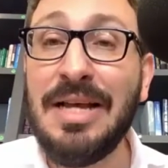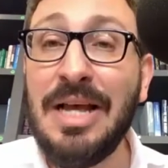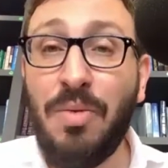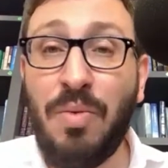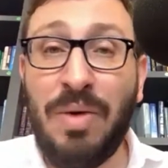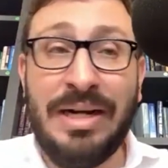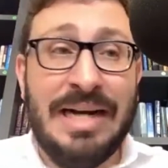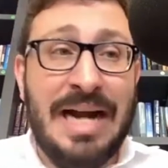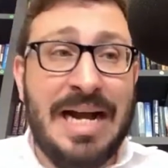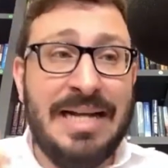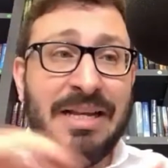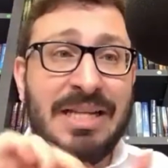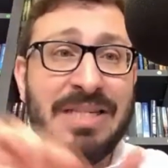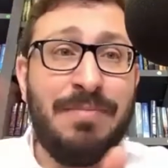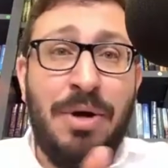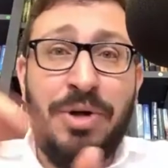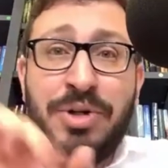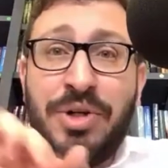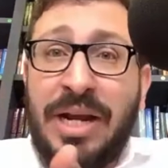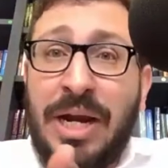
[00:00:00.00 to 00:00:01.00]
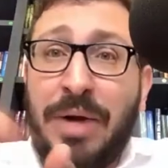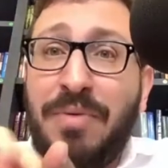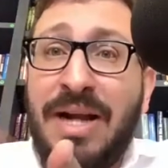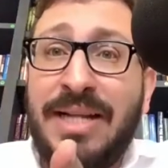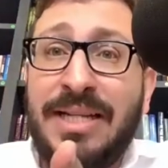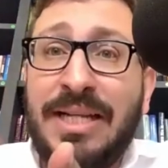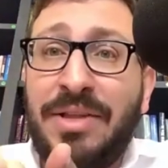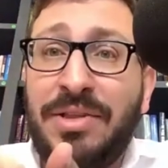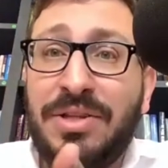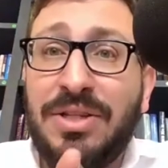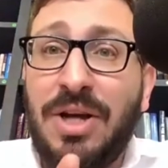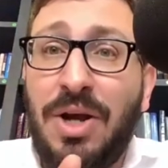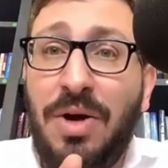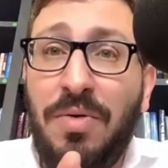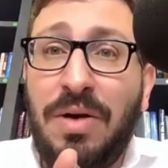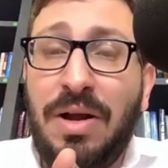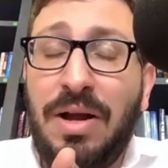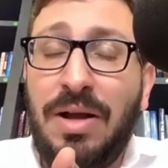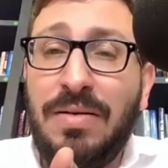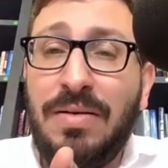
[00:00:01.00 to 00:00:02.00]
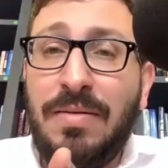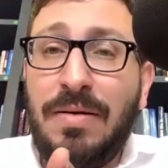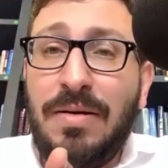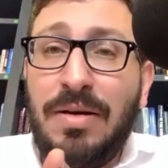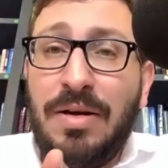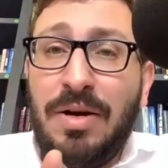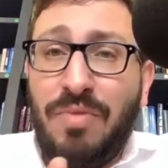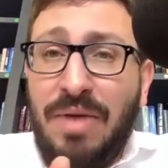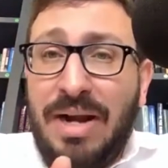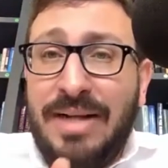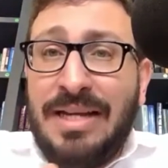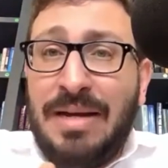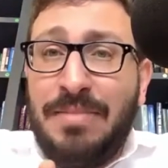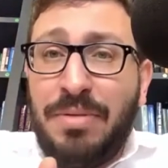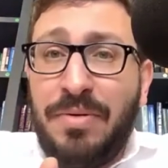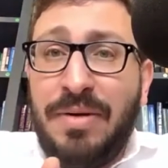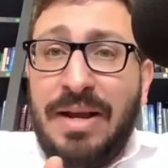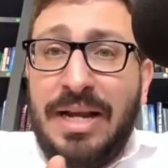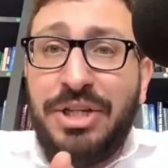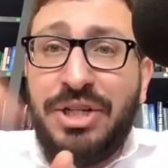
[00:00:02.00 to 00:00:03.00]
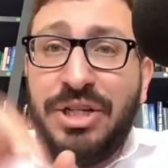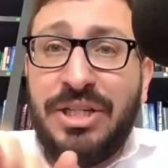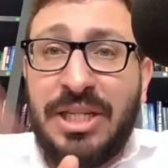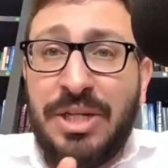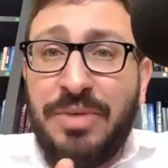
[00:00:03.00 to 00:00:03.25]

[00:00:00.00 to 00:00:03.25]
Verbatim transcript: when God tells Moshe, okay, write down the Torah, write down Bereshis.